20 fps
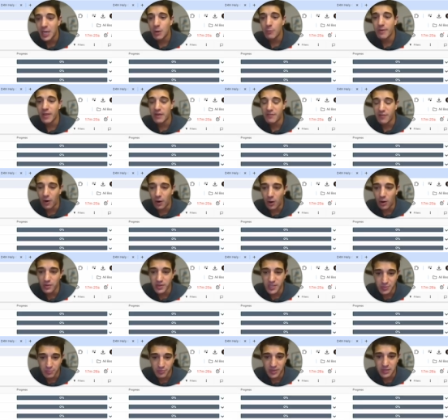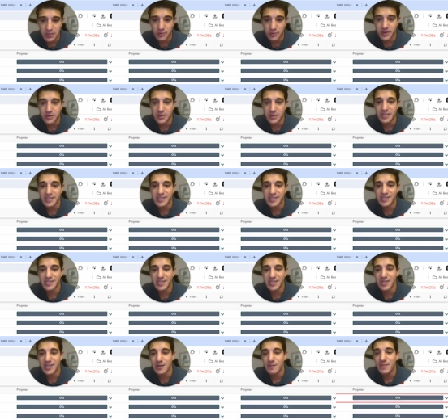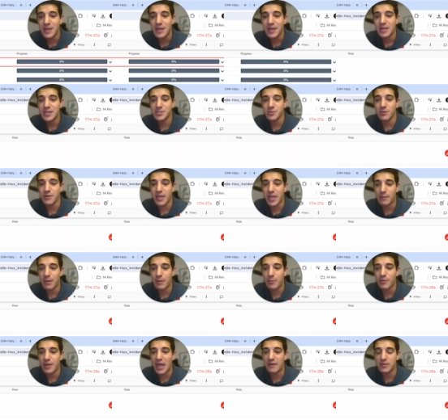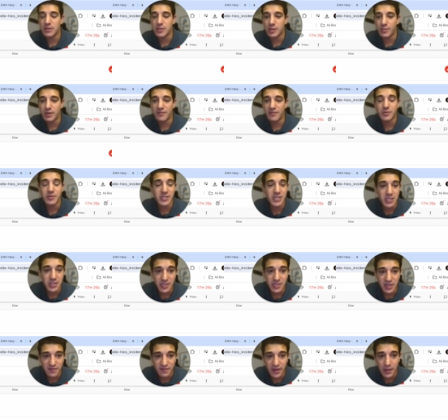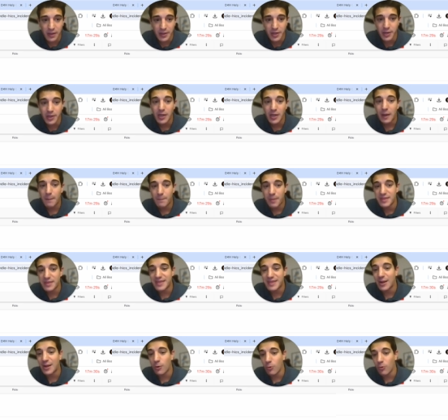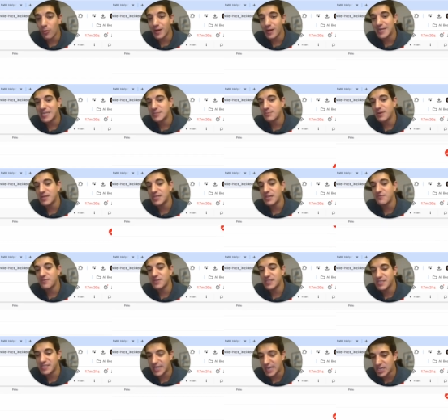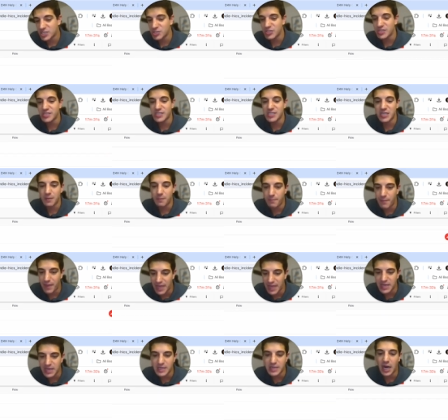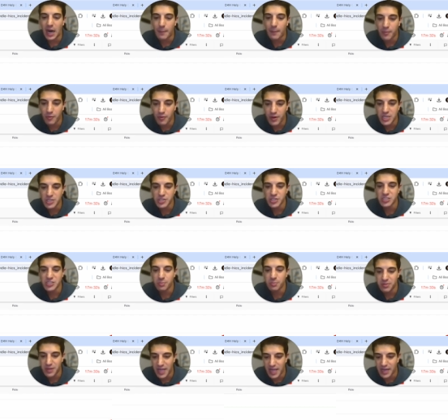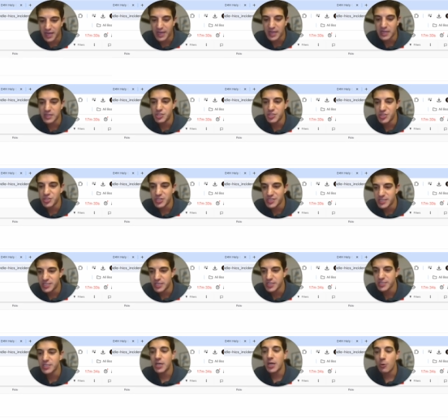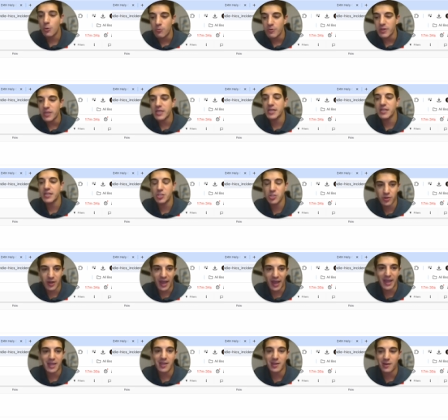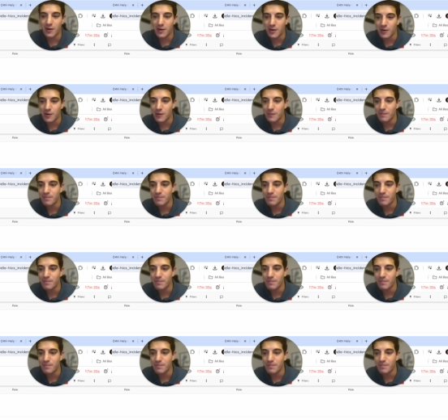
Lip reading: We have all these preloaded lists here. So again, maybe we have a little bit of a utility failure, but they are organized by different sections: command, operations, planning, logistics. We can track it all.